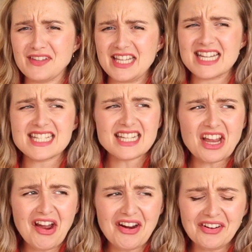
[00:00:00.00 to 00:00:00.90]
years ago?
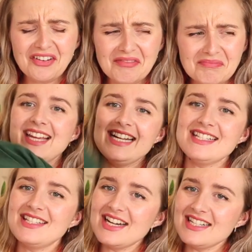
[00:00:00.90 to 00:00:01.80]

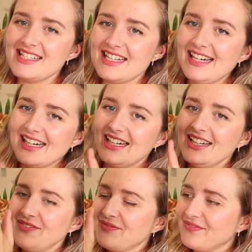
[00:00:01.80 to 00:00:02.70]
These jeans
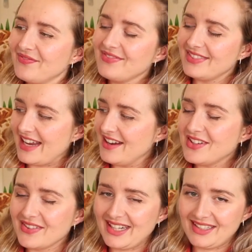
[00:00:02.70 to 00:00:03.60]
here, they are
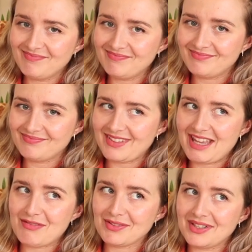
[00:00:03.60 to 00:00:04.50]
green.
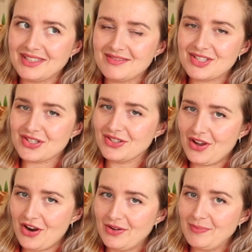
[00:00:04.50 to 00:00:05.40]
Everyone should
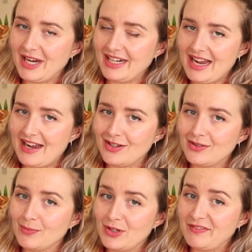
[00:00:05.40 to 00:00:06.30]
know by
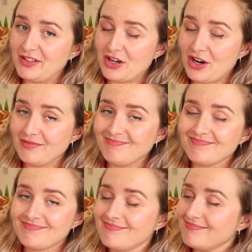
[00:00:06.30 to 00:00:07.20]
now, if you don't.
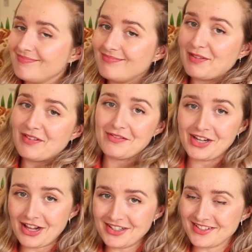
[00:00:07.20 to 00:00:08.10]
My
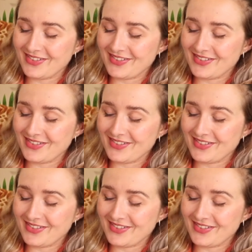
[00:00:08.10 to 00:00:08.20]
favorite color is